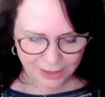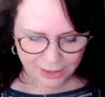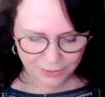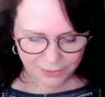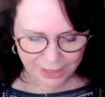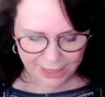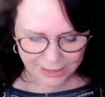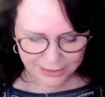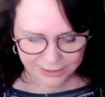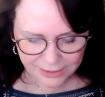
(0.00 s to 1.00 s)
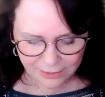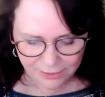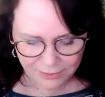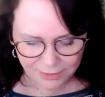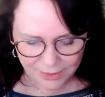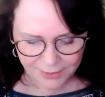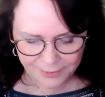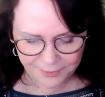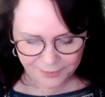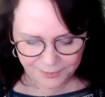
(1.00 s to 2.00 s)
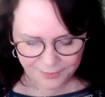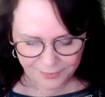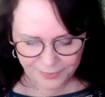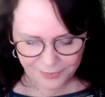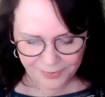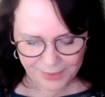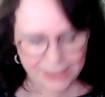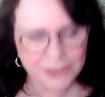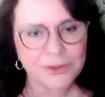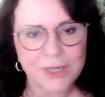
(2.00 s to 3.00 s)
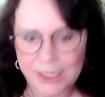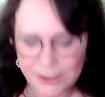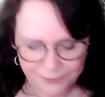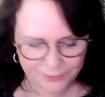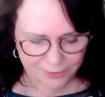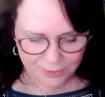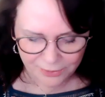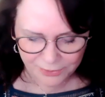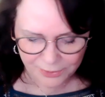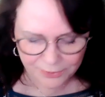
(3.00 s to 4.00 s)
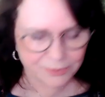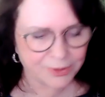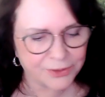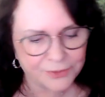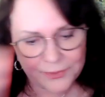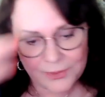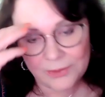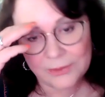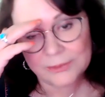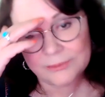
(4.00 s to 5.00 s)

Okay, so um, thank you guys for all your wonderful